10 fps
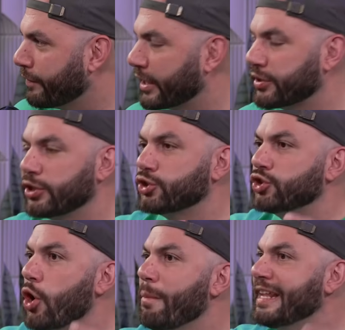Like, there's
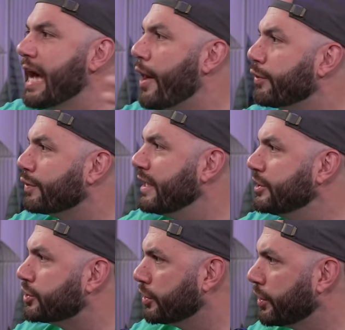so many other
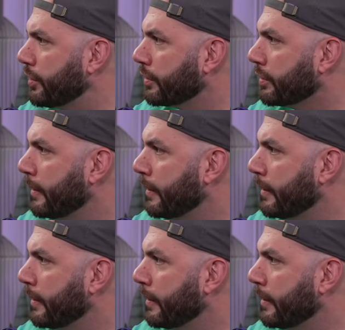things to learn.